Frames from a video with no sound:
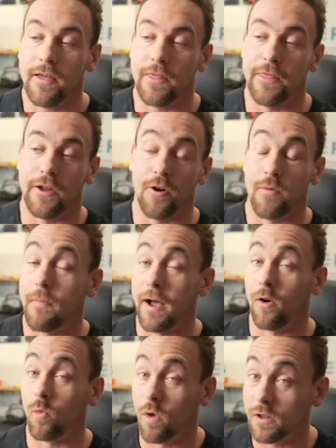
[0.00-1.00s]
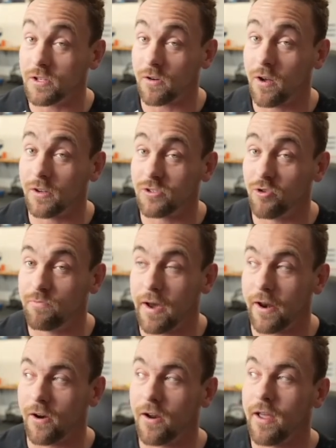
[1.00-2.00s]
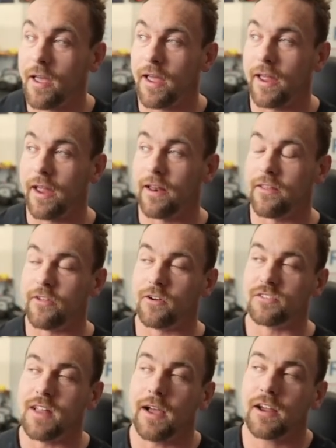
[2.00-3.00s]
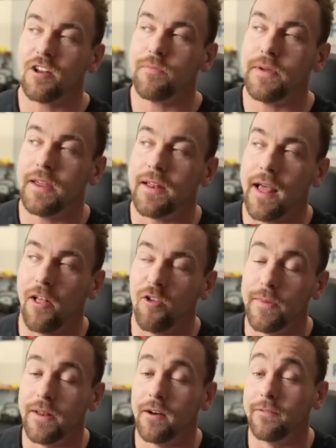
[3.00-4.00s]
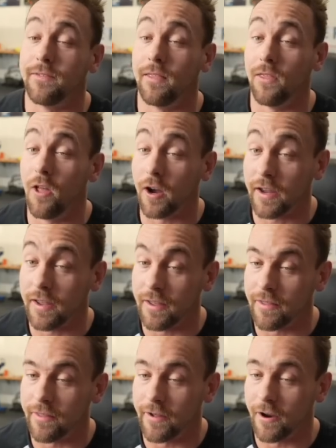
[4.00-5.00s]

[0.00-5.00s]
their mile runs are also better, and there's not gonna be an element of luck in